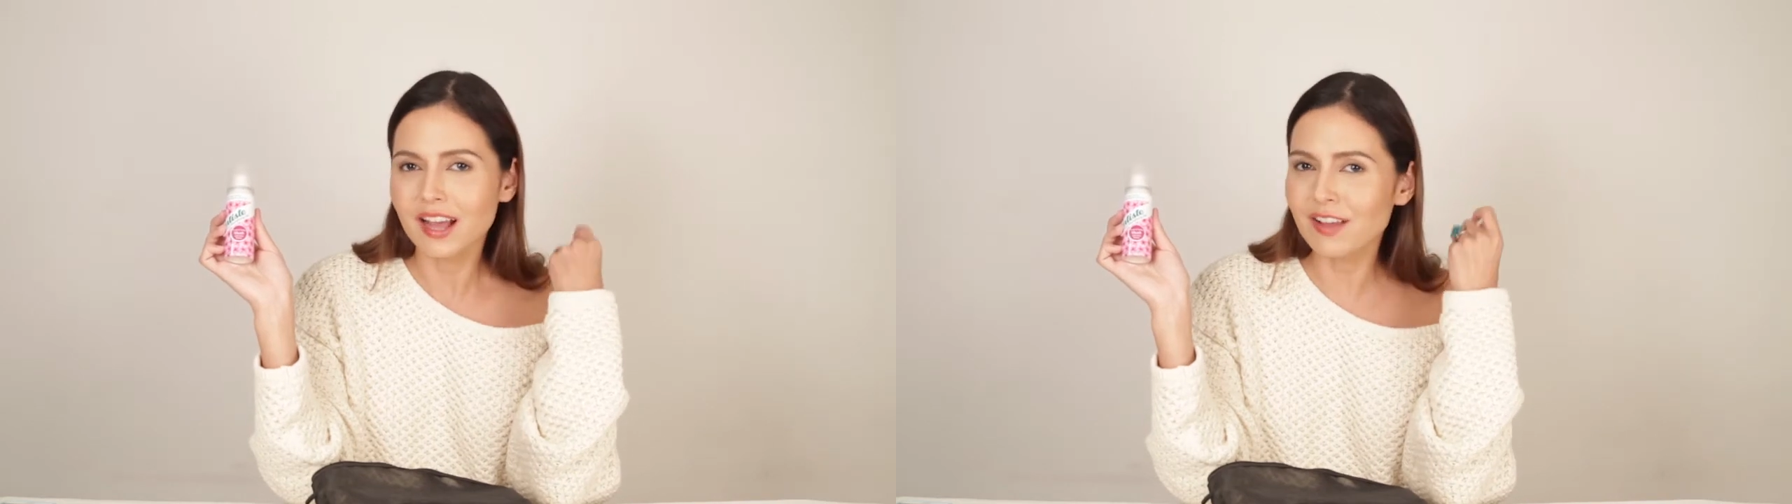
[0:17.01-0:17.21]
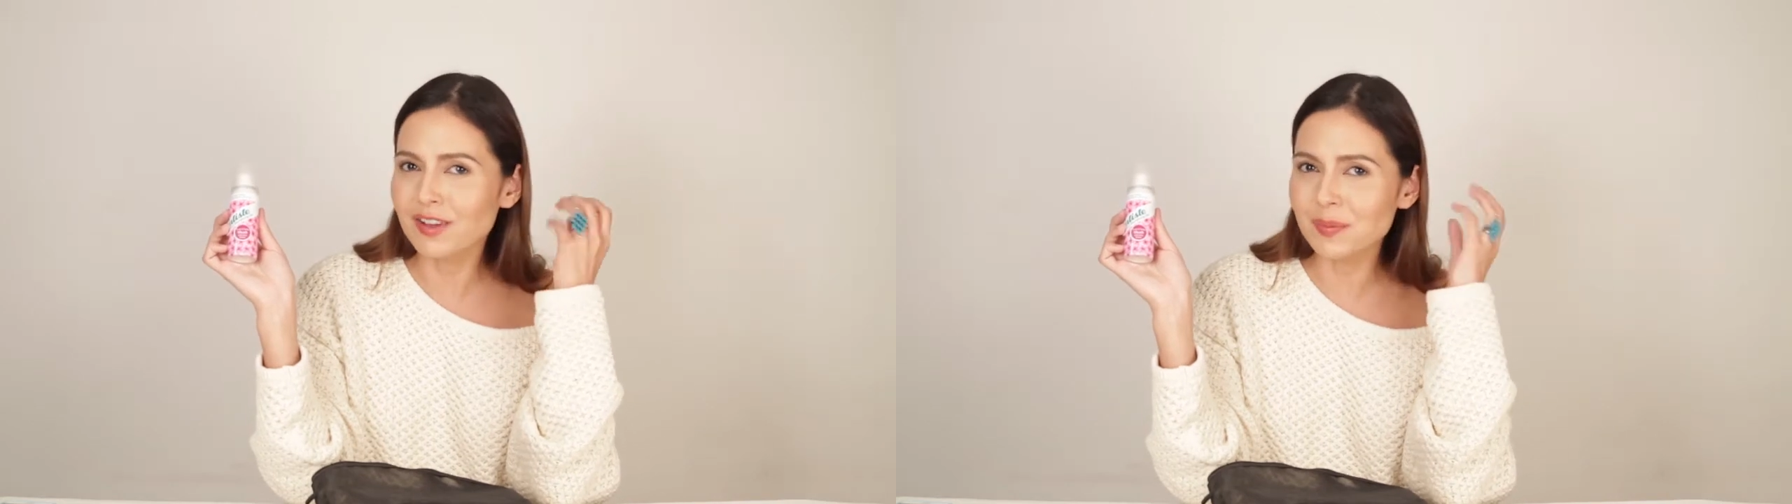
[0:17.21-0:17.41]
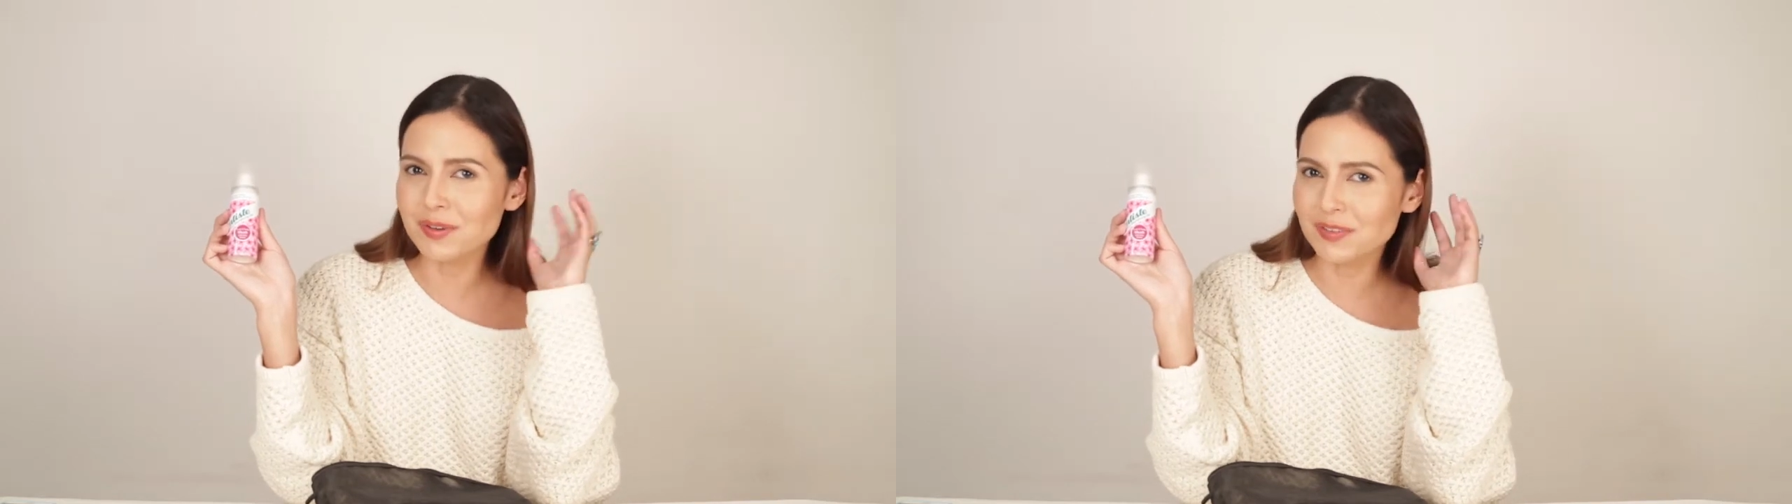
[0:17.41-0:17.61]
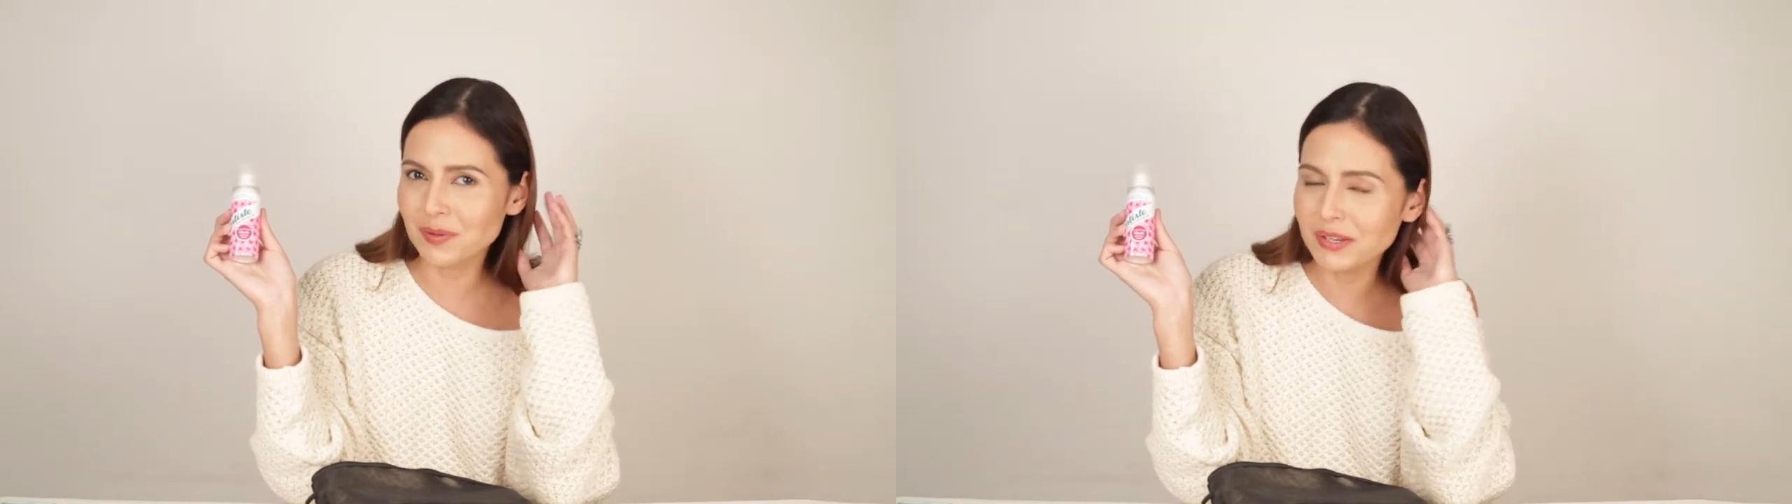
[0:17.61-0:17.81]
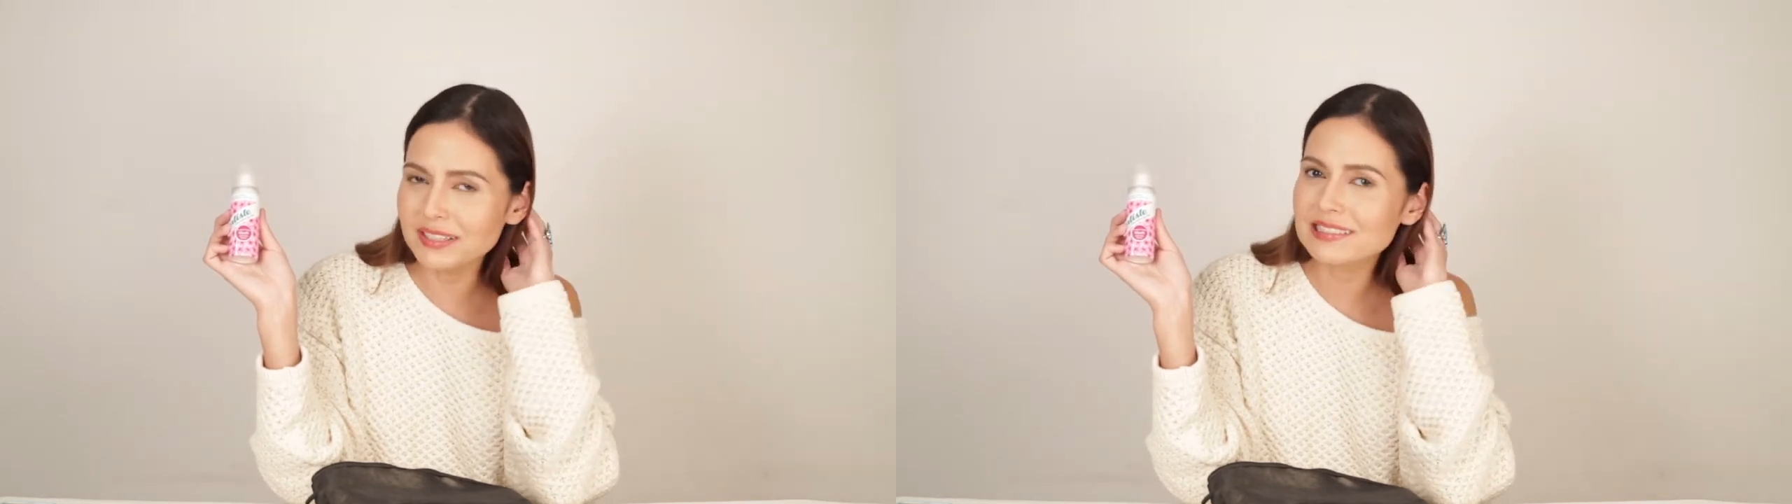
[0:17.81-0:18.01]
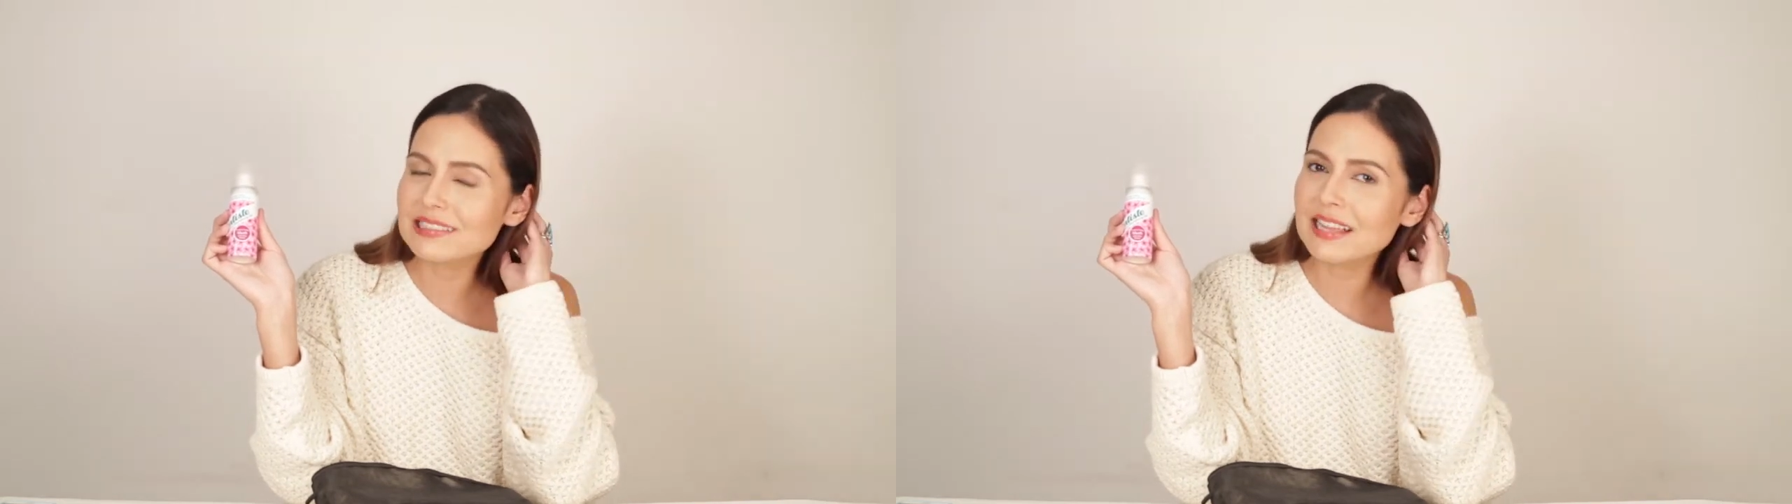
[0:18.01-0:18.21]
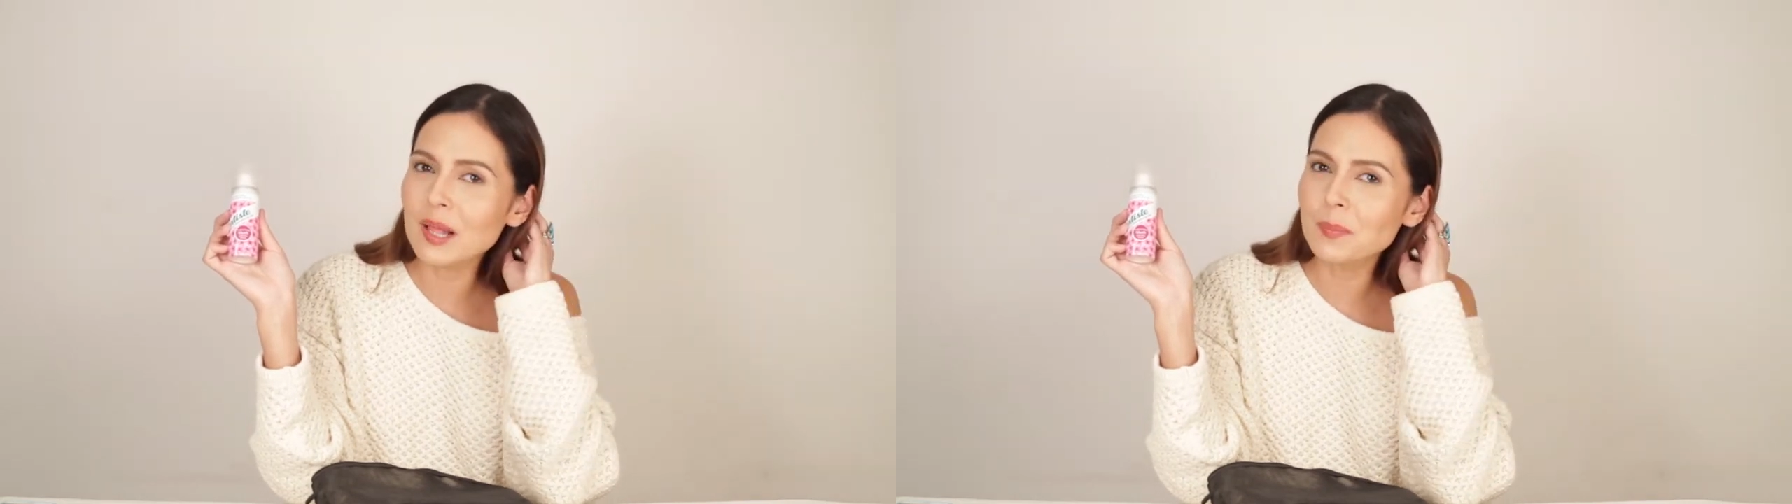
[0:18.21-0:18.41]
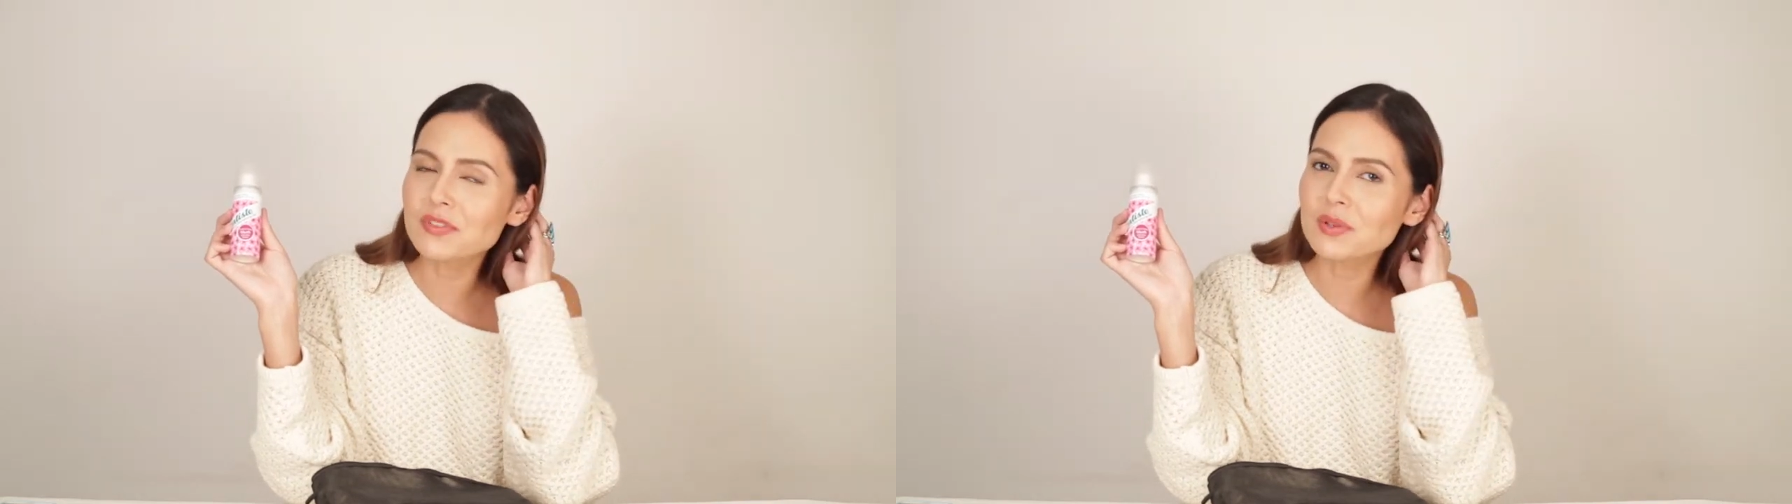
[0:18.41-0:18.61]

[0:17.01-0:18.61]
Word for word: I've got a bit of an oily scalp,